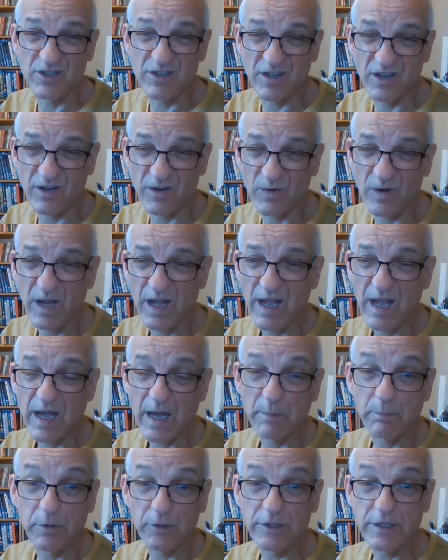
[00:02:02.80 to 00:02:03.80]
so
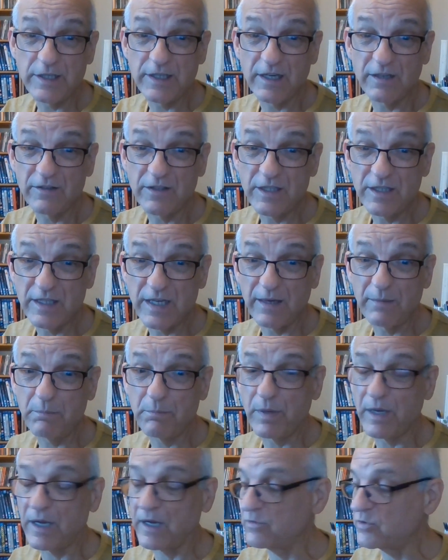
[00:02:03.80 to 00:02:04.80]
I put it down to
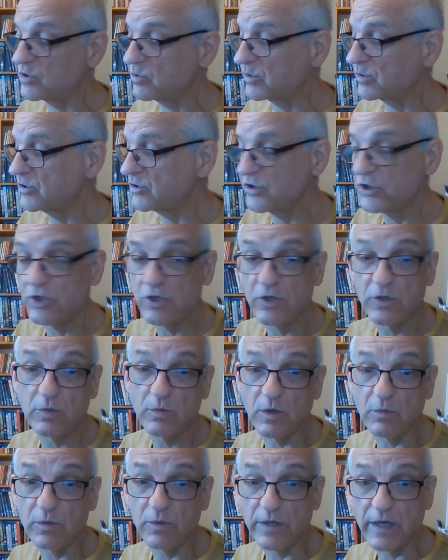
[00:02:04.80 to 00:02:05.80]
£10. Wasn't sure
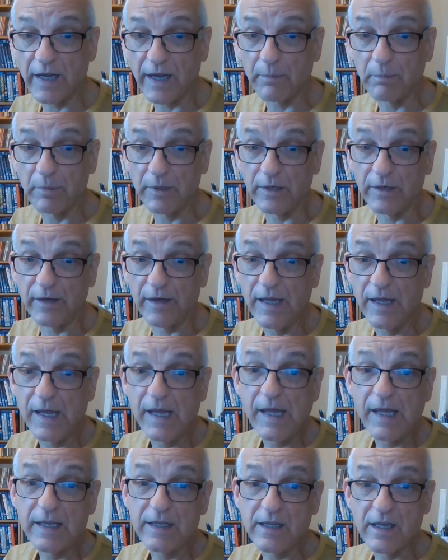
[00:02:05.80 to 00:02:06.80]
what would happen.
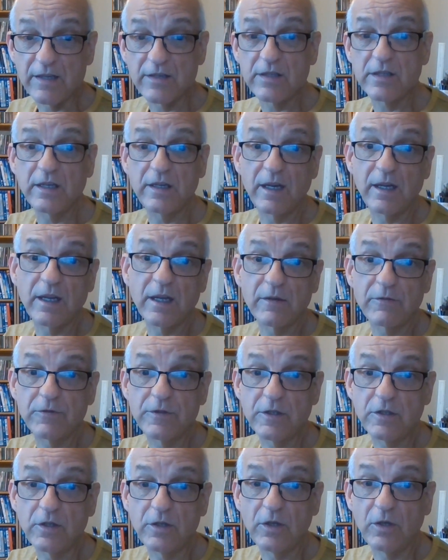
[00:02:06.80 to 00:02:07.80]
Yesterday
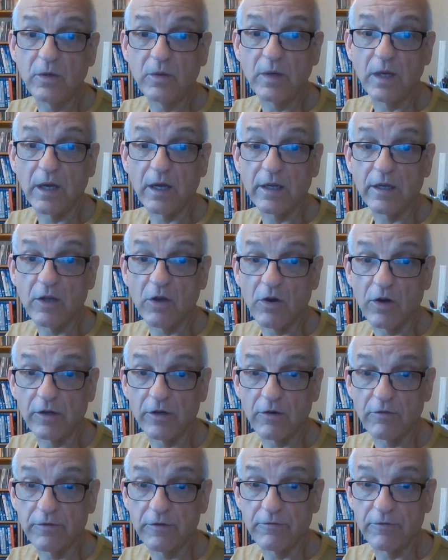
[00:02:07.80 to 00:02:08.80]
afternoon, I got
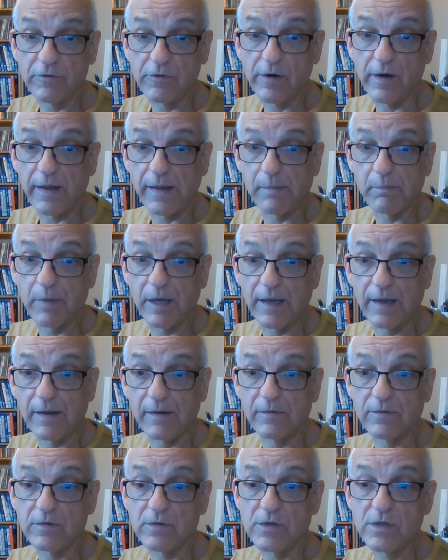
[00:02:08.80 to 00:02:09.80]
an offer for £8.
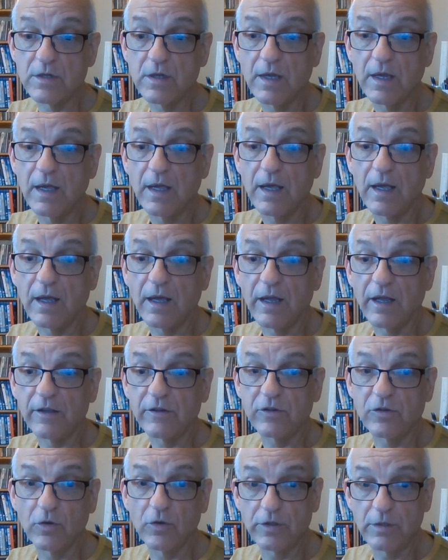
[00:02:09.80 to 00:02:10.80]

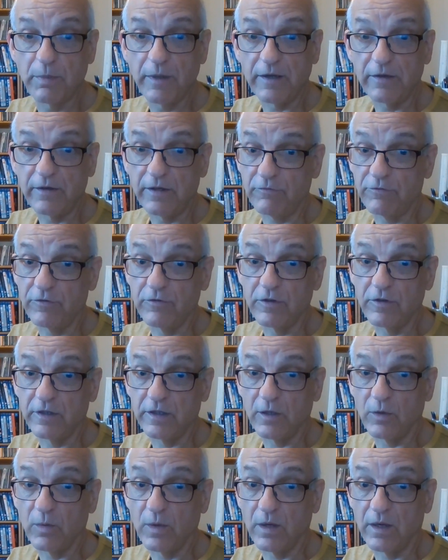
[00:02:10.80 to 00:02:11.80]
Thought about it for a
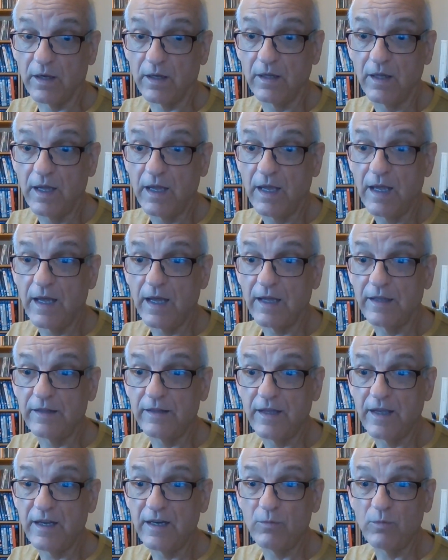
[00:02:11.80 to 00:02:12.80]
little while,
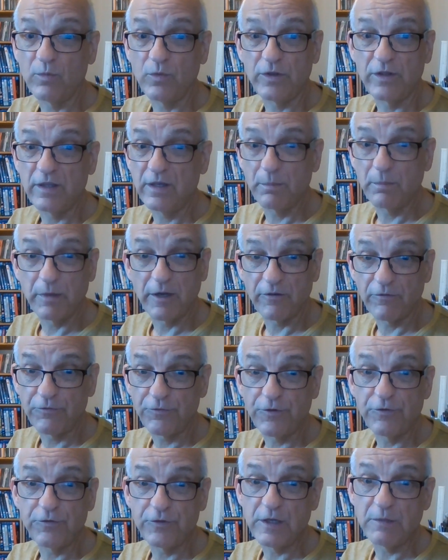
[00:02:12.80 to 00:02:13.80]
and then within about
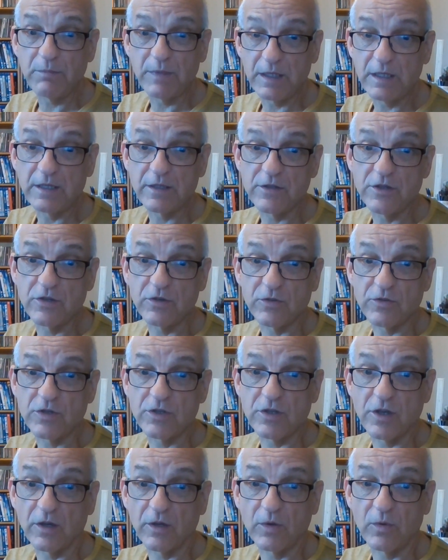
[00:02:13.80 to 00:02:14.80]
50 minutes or
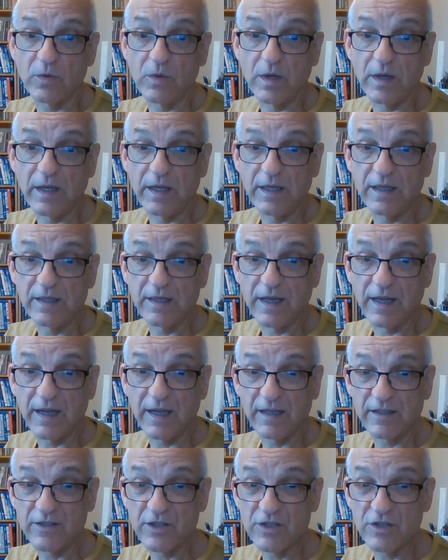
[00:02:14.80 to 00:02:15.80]
so, it
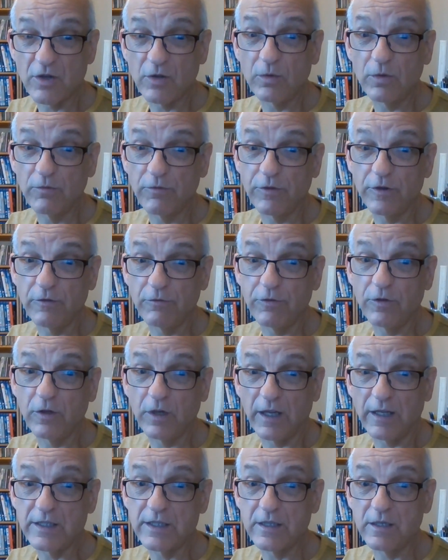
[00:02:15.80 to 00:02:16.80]
had sold for the
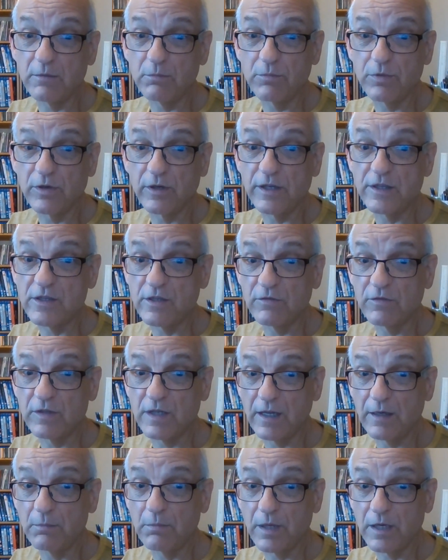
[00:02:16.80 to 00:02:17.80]
full asking price of
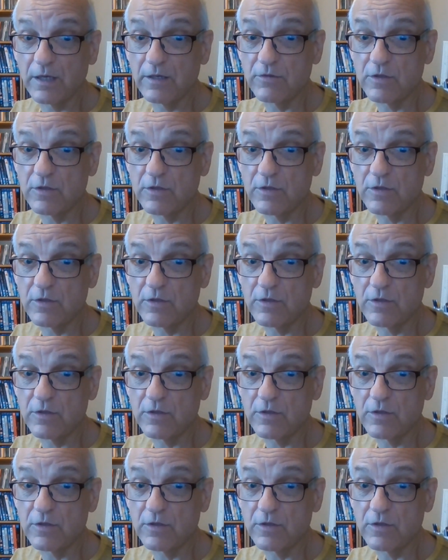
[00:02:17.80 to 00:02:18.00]
£10